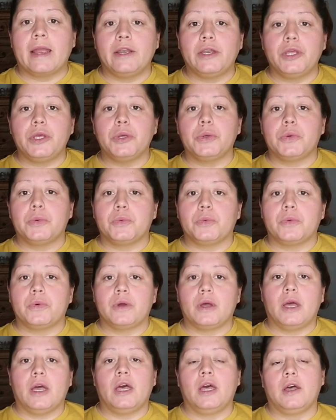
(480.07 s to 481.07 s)
knew
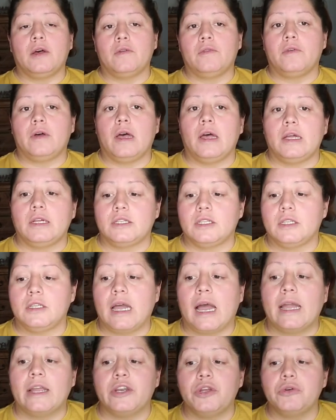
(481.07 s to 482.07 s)
of
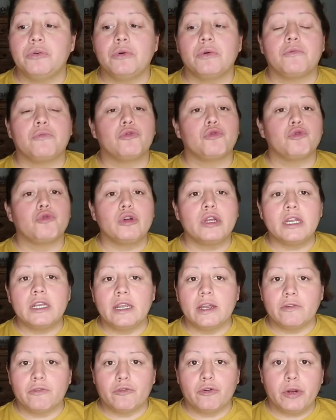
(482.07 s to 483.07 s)
3
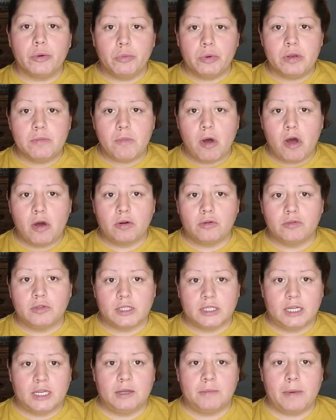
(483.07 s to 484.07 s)
different remodels
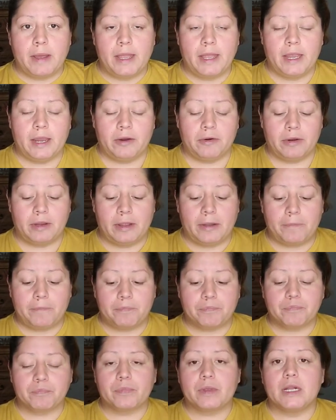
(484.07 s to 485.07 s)
in my area,
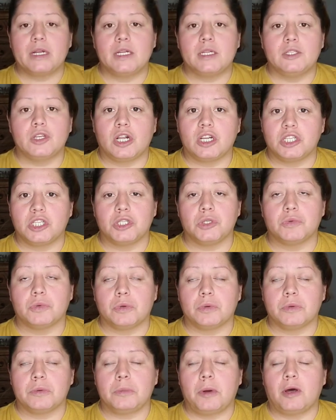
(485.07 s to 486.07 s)
Dollar General
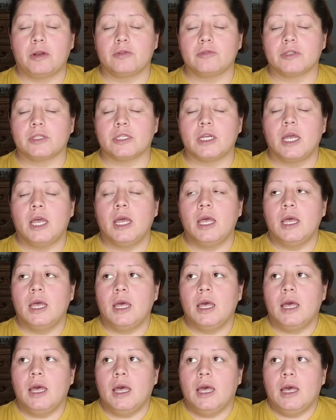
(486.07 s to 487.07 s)
remodels.
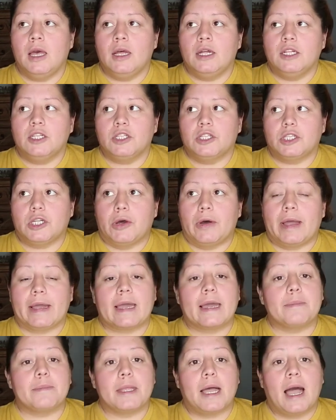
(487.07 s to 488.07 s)
So I
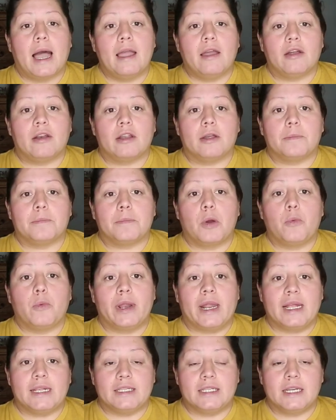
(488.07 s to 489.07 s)
kept the eye on them.
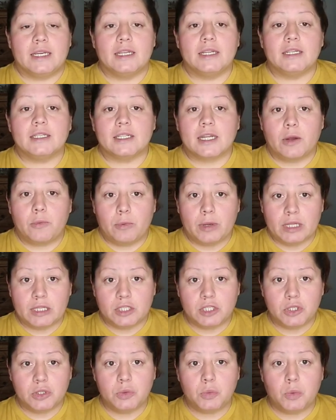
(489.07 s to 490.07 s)
What I did is I went
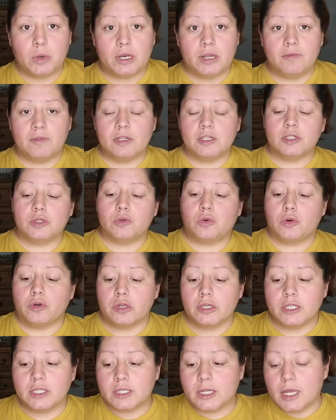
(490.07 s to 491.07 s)
to one of the
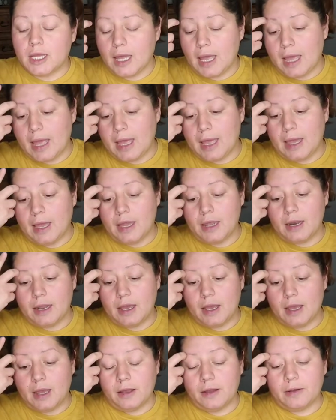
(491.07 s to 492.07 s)
stores, and
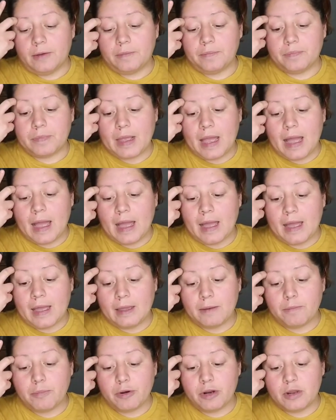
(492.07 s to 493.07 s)

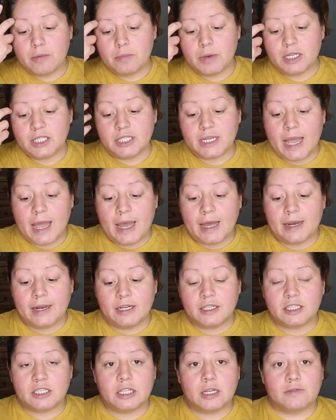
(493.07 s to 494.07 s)
I pretty much
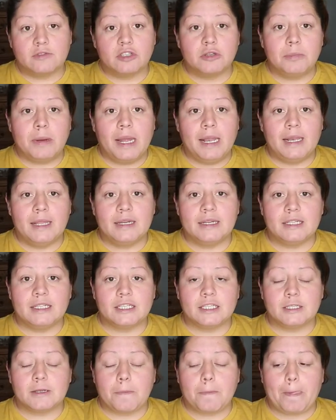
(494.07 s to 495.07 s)
added stuff to my list